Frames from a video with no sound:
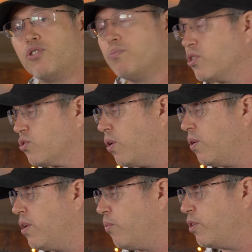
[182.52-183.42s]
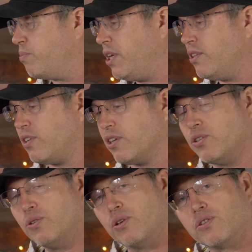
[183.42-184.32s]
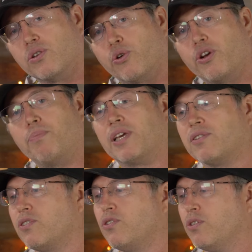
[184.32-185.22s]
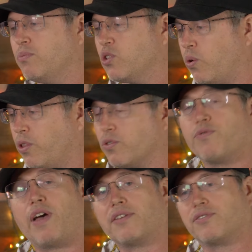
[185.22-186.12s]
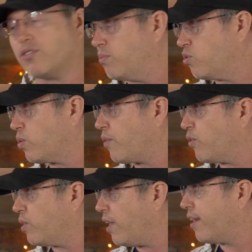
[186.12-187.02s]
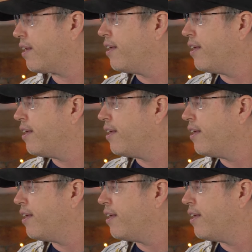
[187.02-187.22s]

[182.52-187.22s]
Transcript: zoom control, which means you can do those little creeping zooms or those fast zooms or whatever you would like,